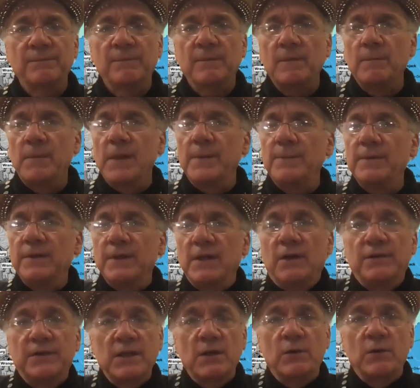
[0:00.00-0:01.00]
Maybe
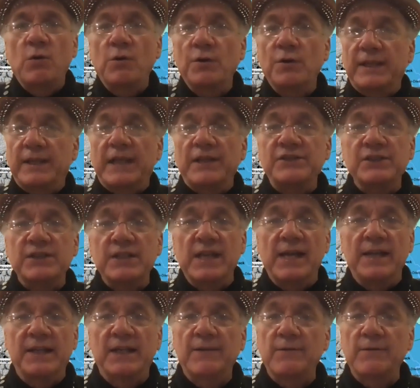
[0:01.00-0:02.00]
go to
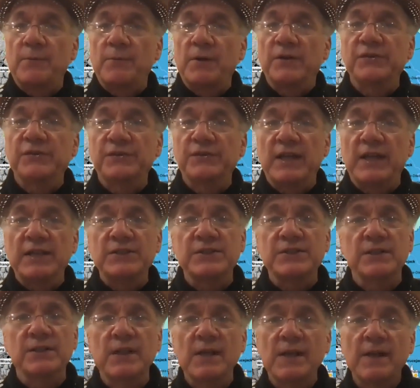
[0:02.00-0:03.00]
Ketchikan and give a
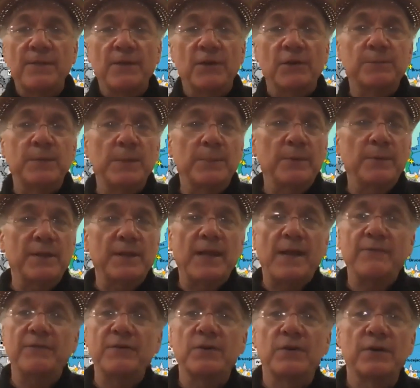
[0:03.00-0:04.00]
presentation. There's people that
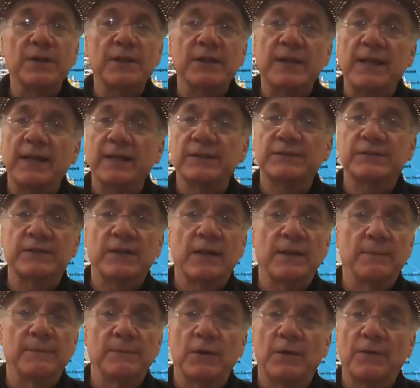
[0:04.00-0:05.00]
haven't heard of
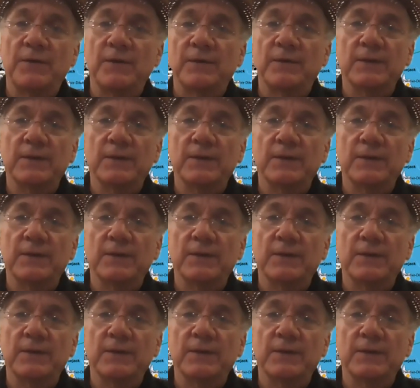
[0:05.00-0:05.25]
KSM.